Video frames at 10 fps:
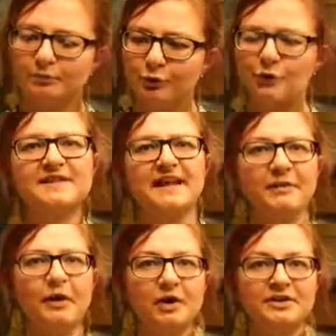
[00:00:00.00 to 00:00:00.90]
brought
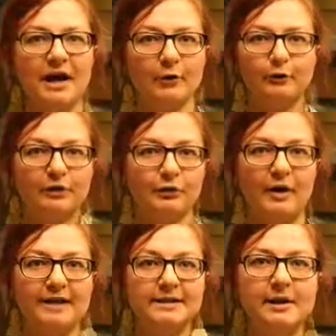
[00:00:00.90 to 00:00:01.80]
together under Alfred the
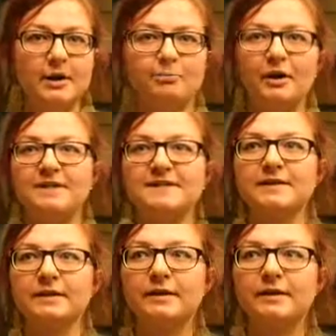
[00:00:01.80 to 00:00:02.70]
Great. But
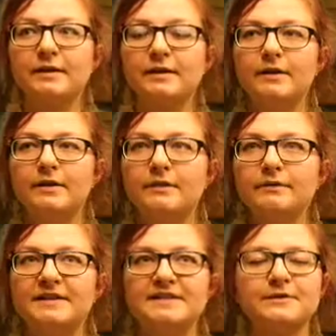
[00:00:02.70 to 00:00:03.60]

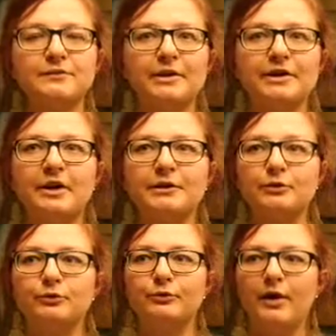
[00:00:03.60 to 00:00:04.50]
this is a very kind
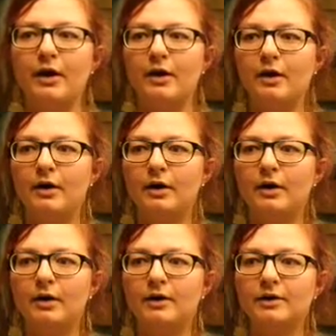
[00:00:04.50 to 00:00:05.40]

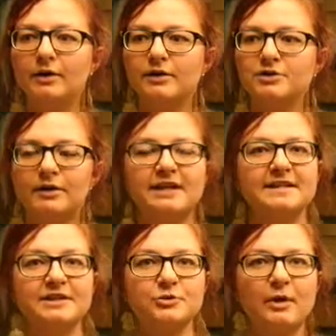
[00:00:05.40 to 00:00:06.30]
of tricky
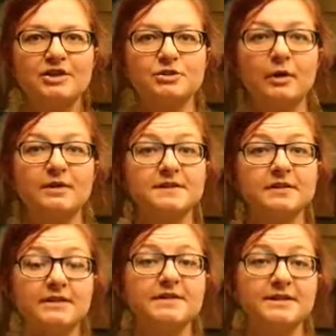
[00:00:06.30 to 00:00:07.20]
situation where it's a
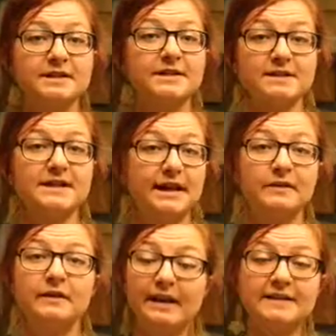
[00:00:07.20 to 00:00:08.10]
nice idea to say
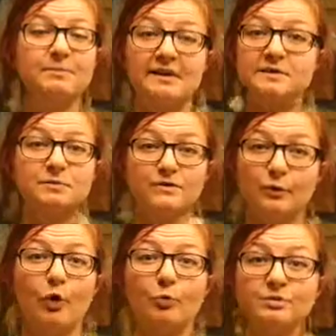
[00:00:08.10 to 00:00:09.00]
that yes, peace was
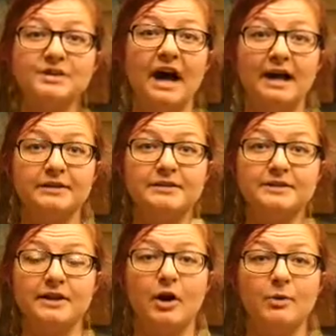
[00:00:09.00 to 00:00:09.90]
formed
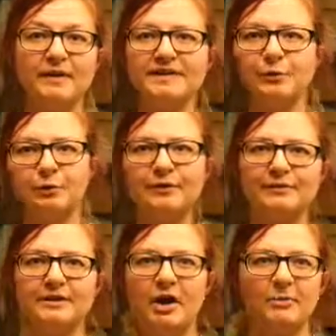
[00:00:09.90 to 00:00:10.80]
and they sort of
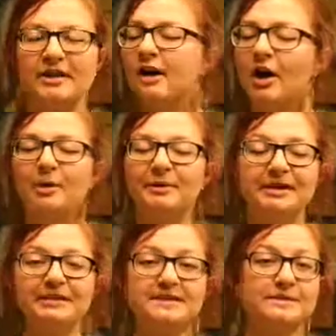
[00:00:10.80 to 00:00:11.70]
lived in
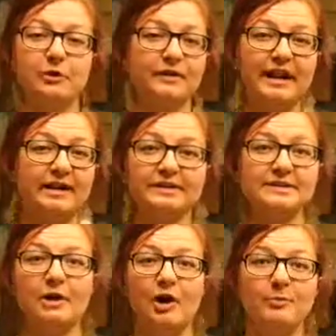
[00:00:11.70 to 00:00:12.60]
harmony. This is not the
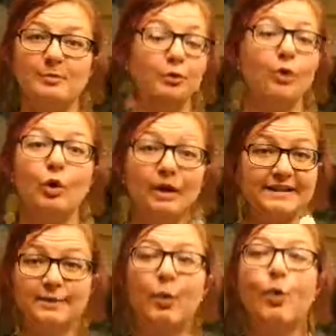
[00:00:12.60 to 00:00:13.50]
case. People
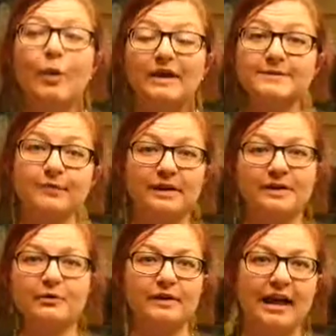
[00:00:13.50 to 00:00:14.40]
always fight
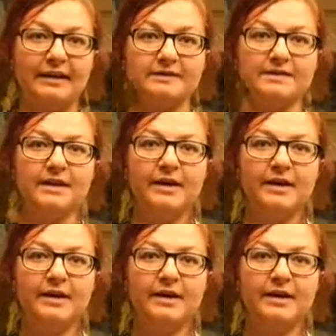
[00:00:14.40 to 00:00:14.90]
over land.